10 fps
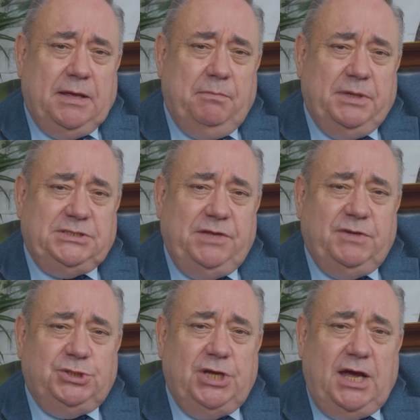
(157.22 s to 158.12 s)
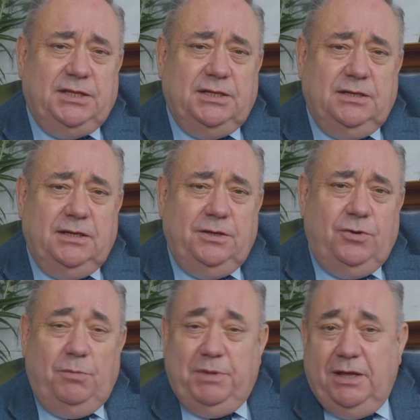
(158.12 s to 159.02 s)
But Stephen Jardine,
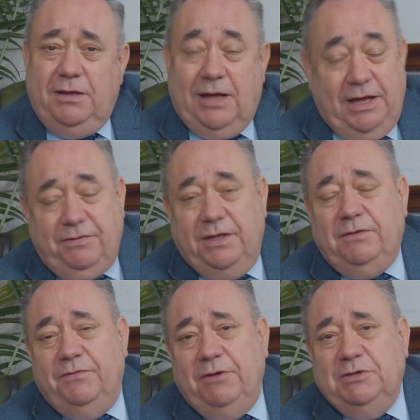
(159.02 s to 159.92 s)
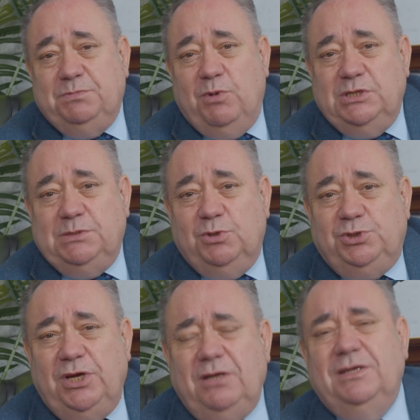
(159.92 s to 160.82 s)
normally I think a very responsible
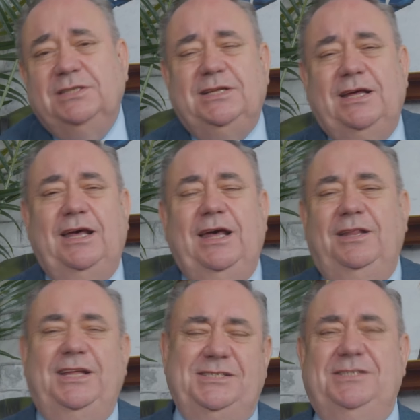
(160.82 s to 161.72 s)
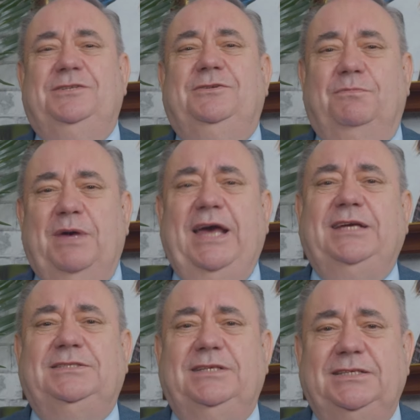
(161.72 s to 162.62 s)
journalist, I, I listened to him
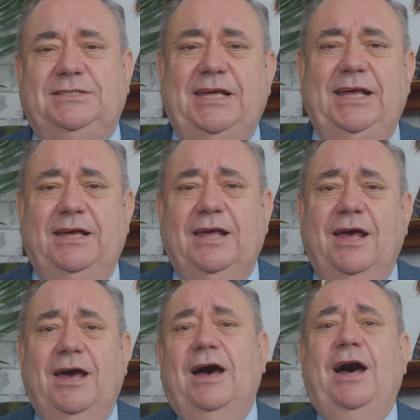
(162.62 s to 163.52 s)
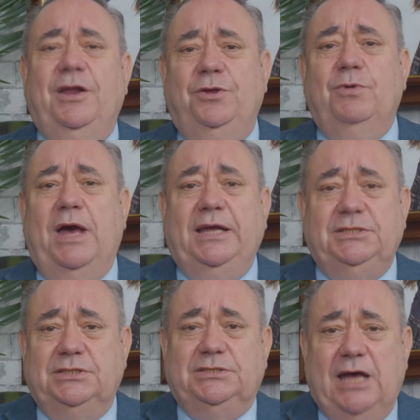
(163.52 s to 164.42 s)
actually saying, Are you
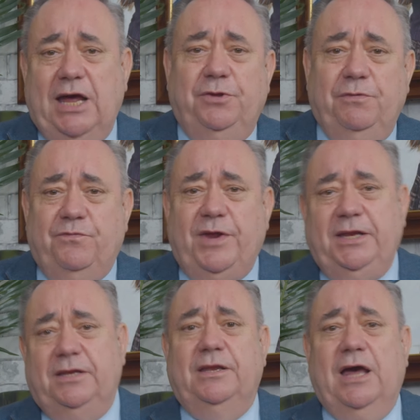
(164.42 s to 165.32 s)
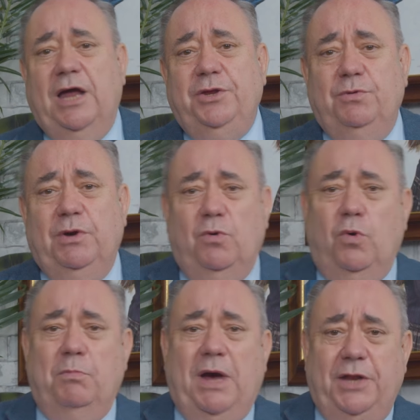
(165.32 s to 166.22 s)
anxious? Are you frightened? Are you at
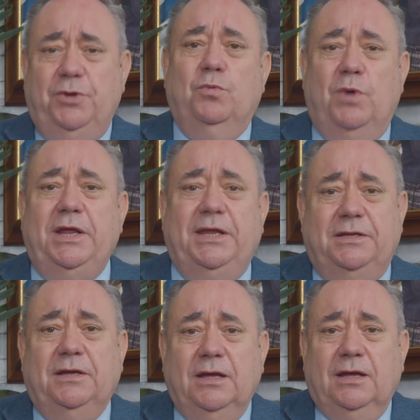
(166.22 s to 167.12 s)
home? Are you worried?